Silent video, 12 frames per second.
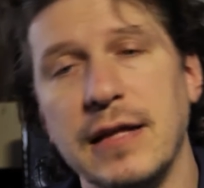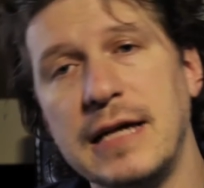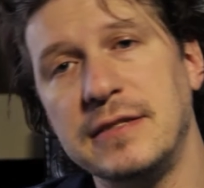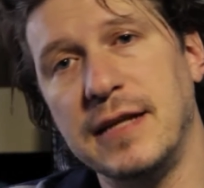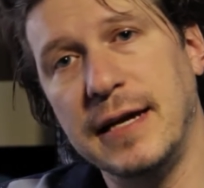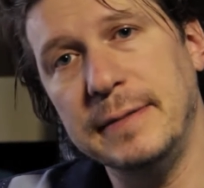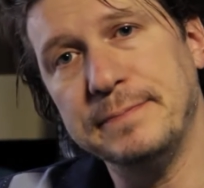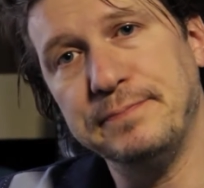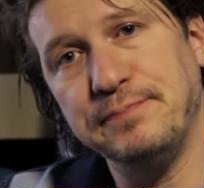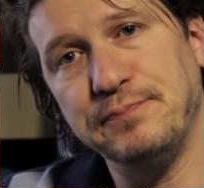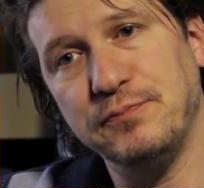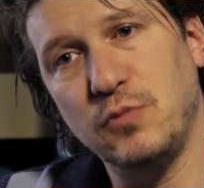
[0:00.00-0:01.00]
Last night,
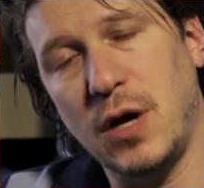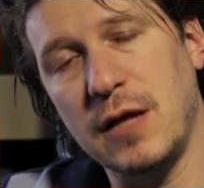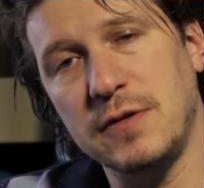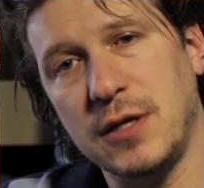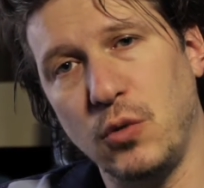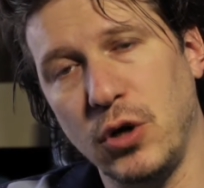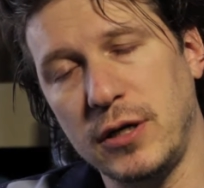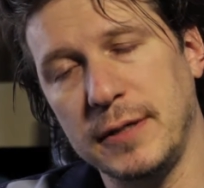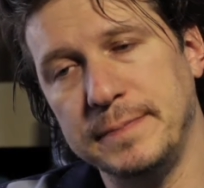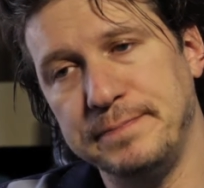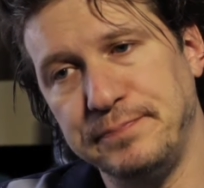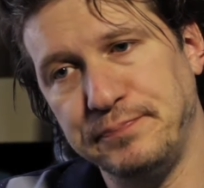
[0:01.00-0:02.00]
while I was at work,